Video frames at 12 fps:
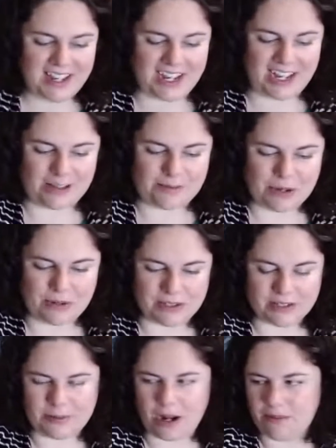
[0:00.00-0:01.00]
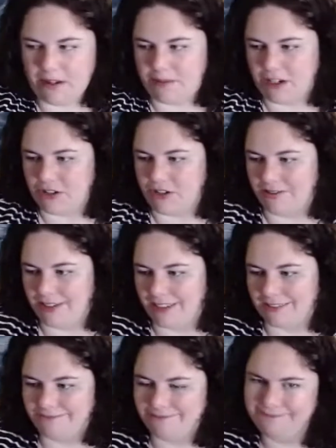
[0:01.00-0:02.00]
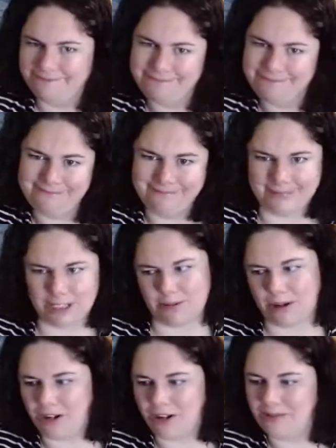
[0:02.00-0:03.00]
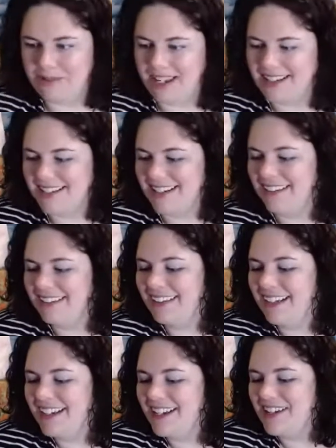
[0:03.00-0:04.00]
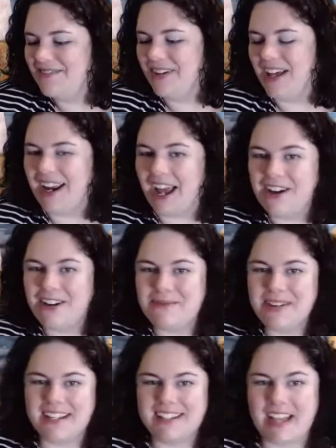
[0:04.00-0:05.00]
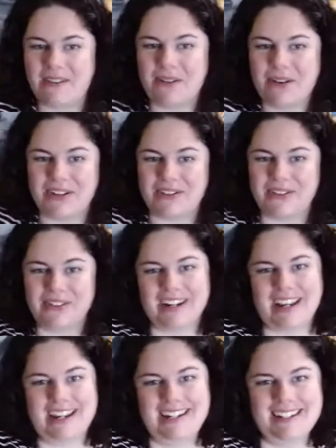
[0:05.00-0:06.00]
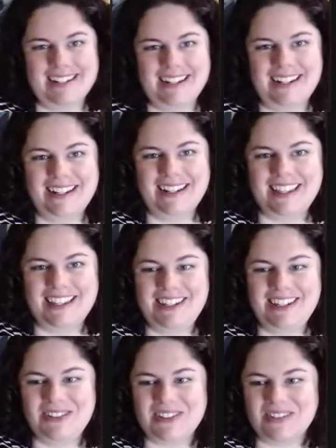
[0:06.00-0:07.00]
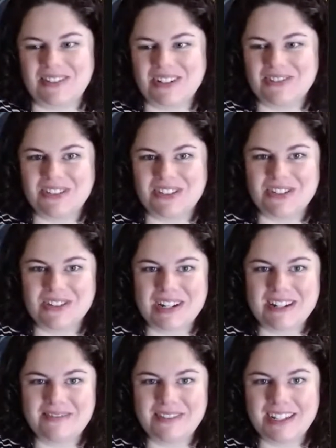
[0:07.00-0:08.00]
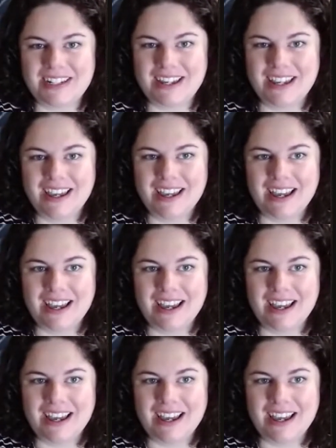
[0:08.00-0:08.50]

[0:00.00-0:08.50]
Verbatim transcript: I'll post probably a picture of it tomorrow, I'm guessing. But I hope you guys have a wonderful night. Thank you so much for joining me.